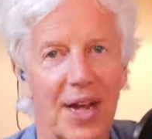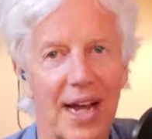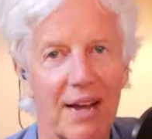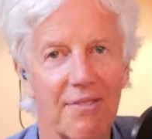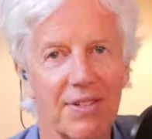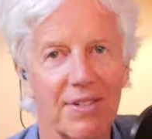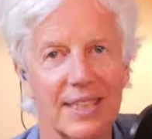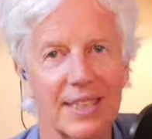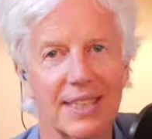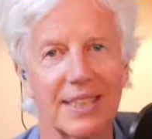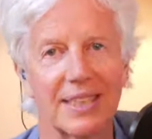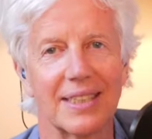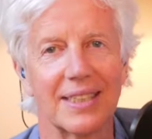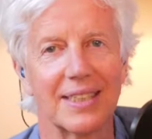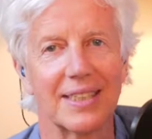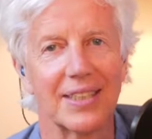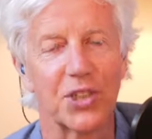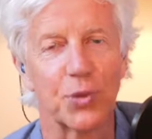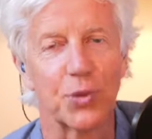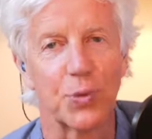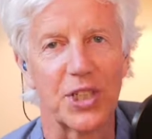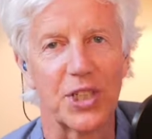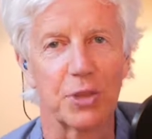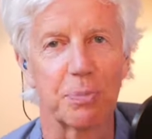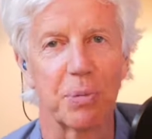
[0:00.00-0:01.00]
have it.
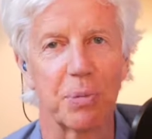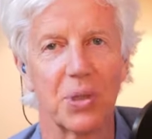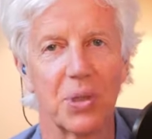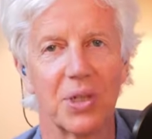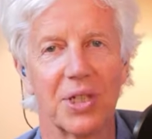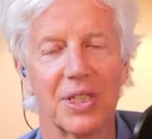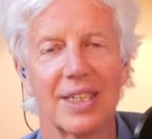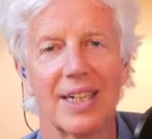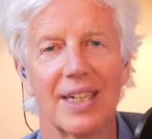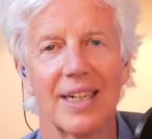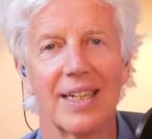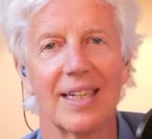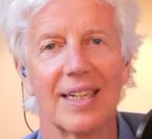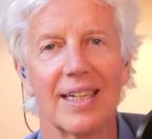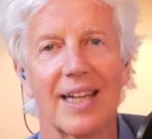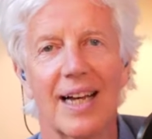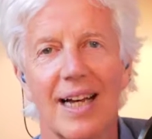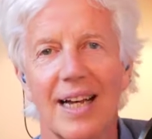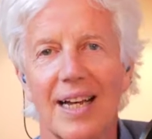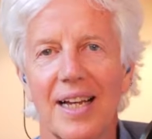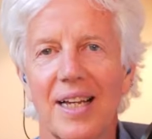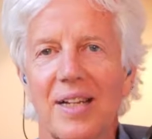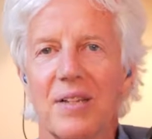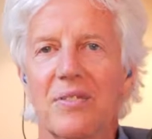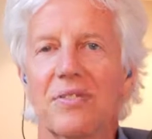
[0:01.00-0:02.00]

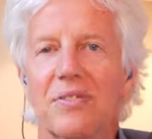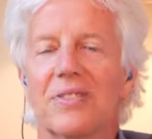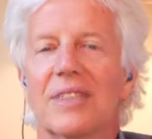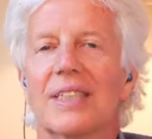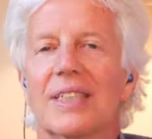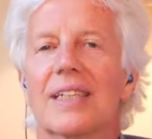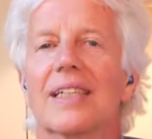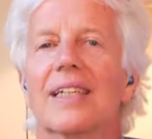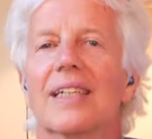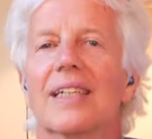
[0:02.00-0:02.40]
Switchboard.live.